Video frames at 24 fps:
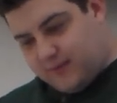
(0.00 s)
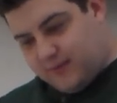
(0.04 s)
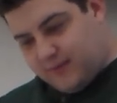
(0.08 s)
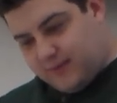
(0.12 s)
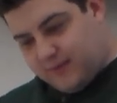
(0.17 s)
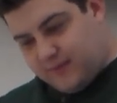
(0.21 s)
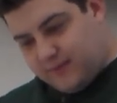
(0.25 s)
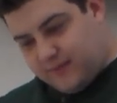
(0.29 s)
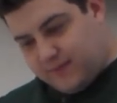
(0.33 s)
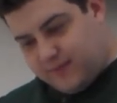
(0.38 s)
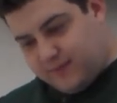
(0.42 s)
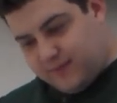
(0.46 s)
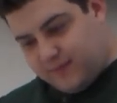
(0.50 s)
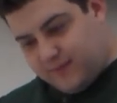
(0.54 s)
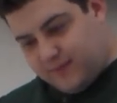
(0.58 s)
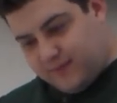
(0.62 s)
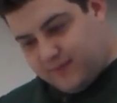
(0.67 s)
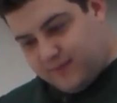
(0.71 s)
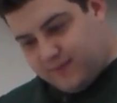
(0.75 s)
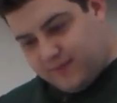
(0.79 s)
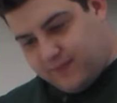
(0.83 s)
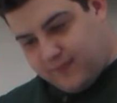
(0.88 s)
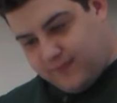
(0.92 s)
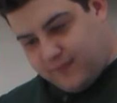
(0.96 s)

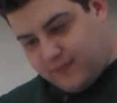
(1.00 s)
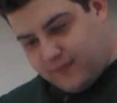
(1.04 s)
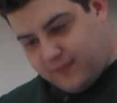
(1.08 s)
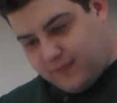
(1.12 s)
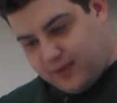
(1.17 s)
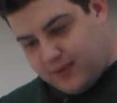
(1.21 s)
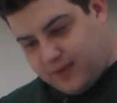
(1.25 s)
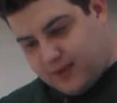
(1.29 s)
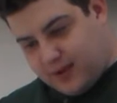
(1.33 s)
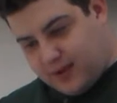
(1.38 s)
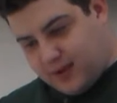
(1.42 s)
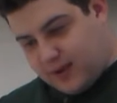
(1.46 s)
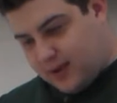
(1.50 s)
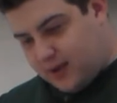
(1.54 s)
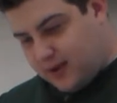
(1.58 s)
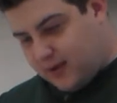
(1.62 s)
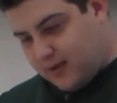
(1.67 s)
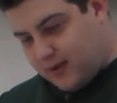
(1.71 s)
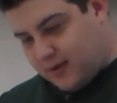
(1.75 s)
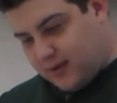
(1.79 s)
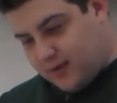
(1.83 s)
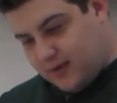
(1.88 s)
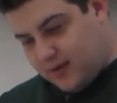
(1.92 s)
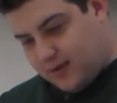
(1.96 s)

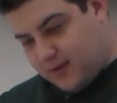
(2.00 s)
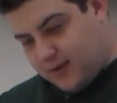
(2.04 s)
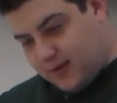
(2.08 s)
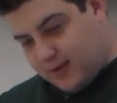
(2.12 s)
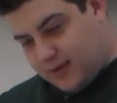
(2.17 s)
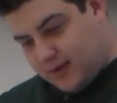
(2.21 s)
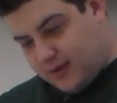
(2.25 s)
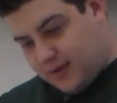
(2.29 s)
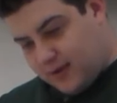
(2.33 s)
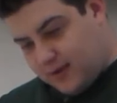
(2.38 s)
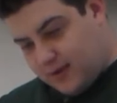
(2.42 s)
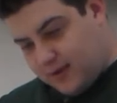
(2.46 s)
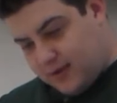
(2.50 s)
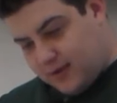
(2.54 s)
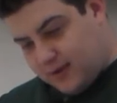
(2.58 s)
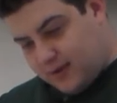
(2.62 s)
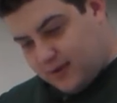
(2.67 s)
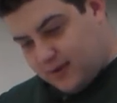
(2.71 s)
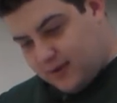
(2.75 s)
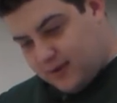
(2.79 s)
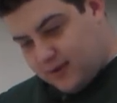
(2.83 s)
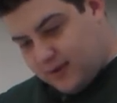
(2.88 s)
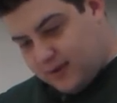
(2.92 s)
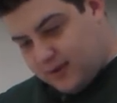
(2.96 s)

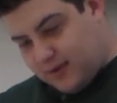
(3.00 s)
No one is speaking in this clip.